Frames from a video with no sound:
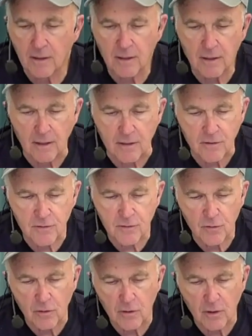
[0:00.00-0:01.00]

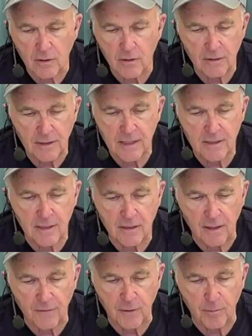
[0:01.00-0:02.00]
it's easy
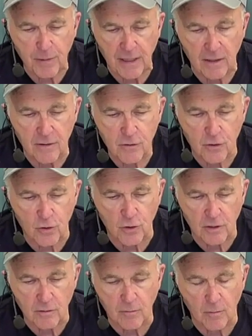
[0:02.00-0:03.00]
enough to bend, so you
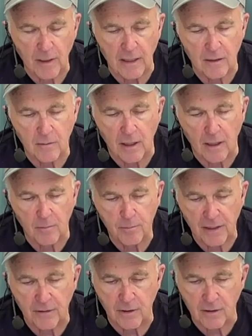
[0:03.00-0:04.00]
can
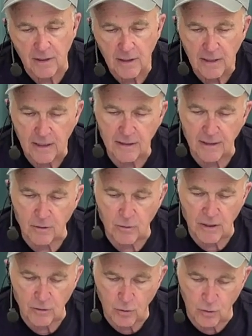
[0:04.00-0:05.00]
bend it and get
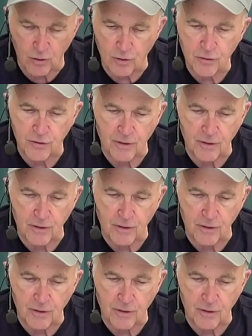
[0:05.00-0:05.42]
around corners.